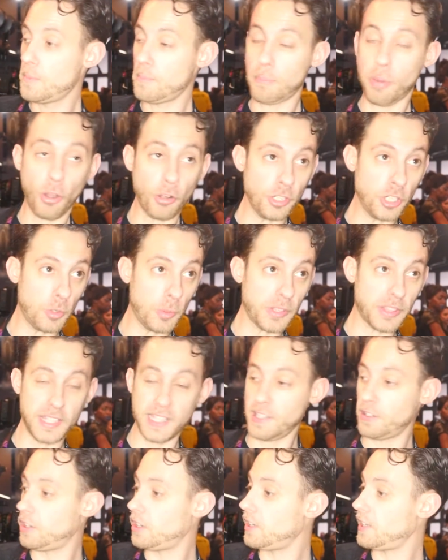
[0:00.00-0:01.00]
Partner with
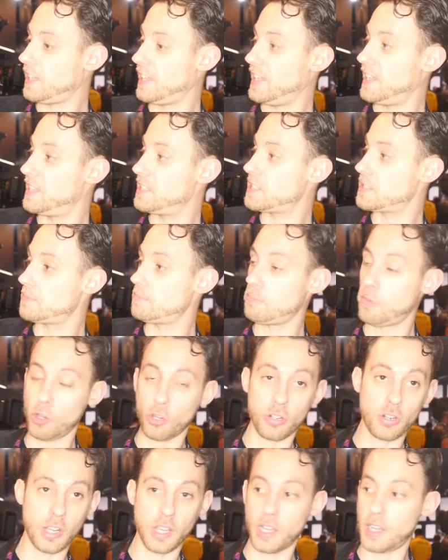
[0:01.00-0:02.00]
Kira is
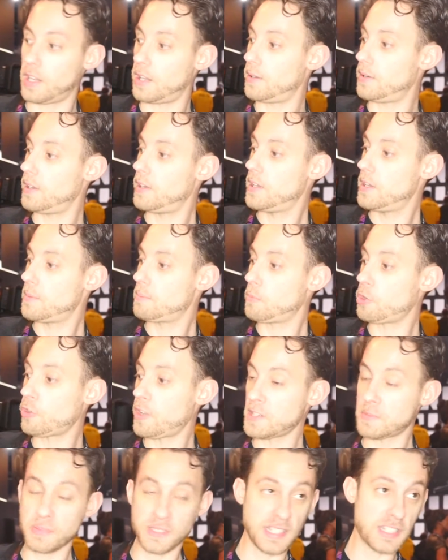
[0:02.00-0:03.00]
motor, uh,
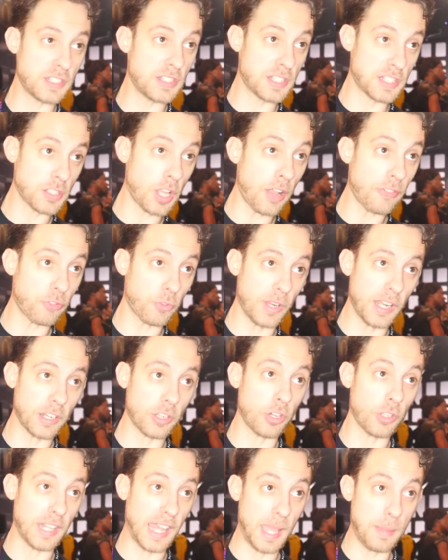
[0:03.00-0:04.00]
Motorized Precision software
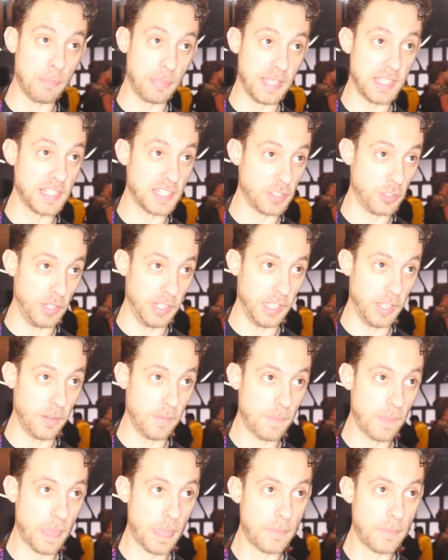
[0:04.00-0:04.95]
called M P Studio.